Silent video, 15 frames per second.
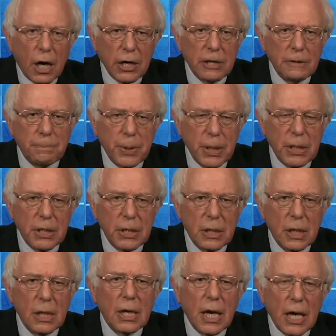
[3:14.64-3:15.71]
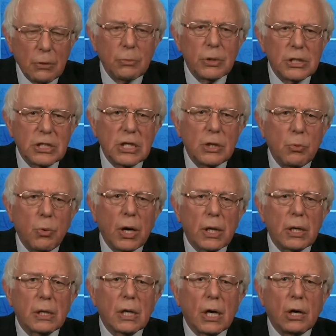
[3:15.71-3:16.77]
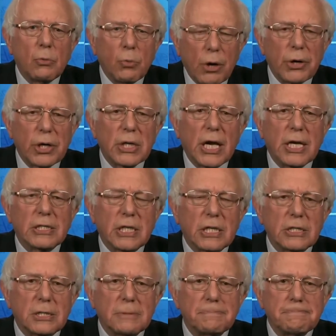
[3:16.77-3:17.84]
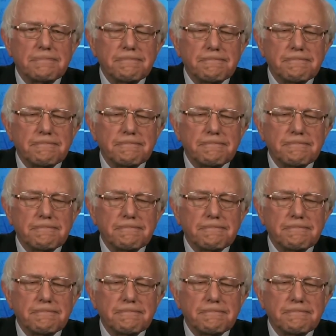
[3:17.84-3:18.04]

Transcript: unimpeded, and we see what uh, where it takes us.